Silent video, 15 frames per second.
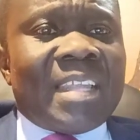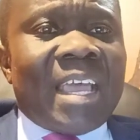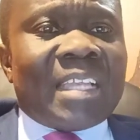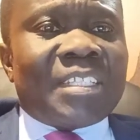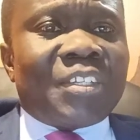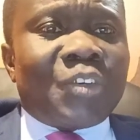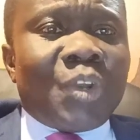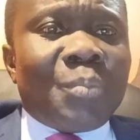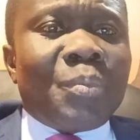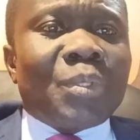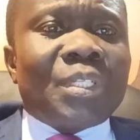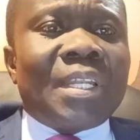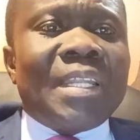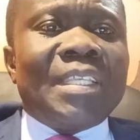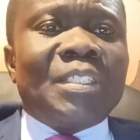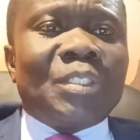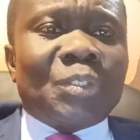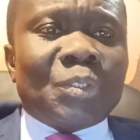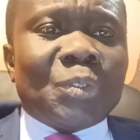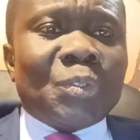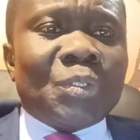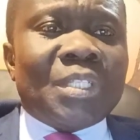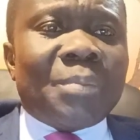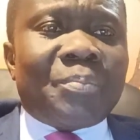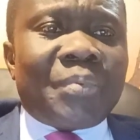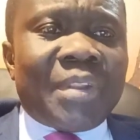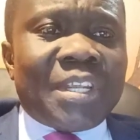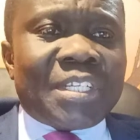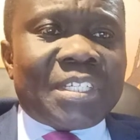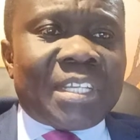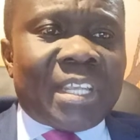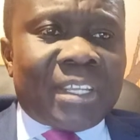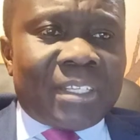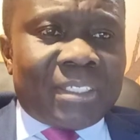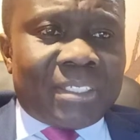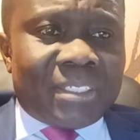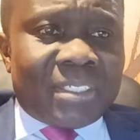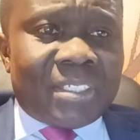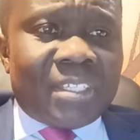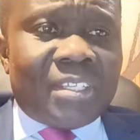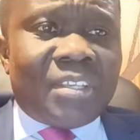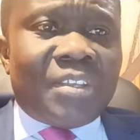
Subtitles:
has robustly stood the pressures